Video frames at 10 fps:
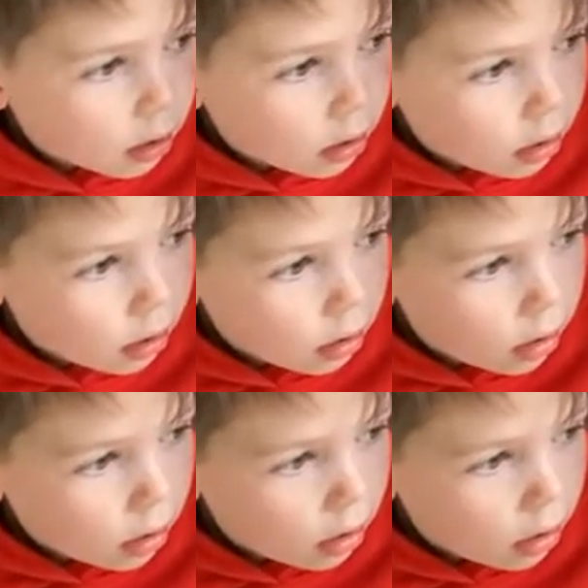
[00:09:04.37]

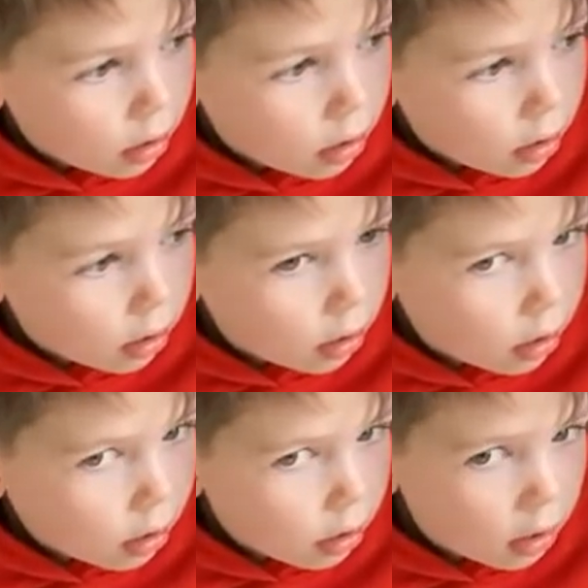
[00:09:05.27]

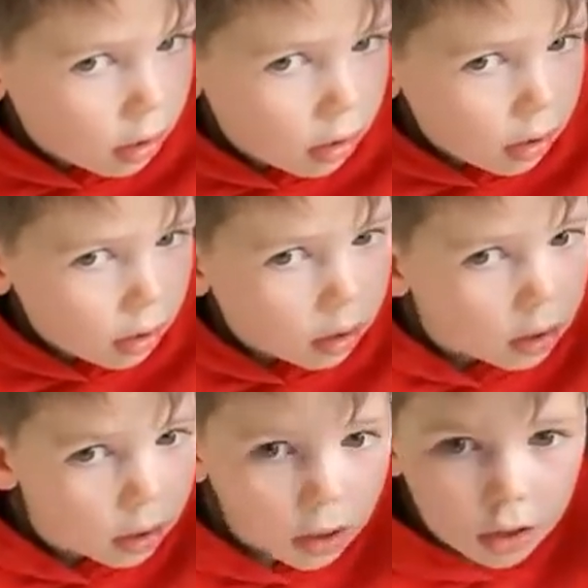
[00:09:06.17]

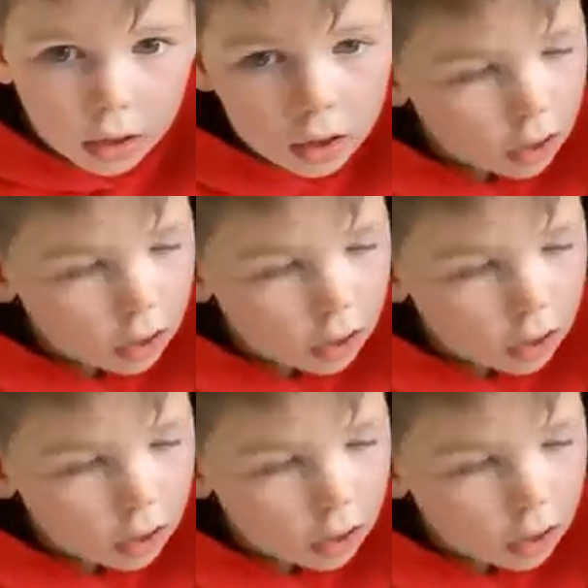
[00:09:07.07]
This person isn't speaking.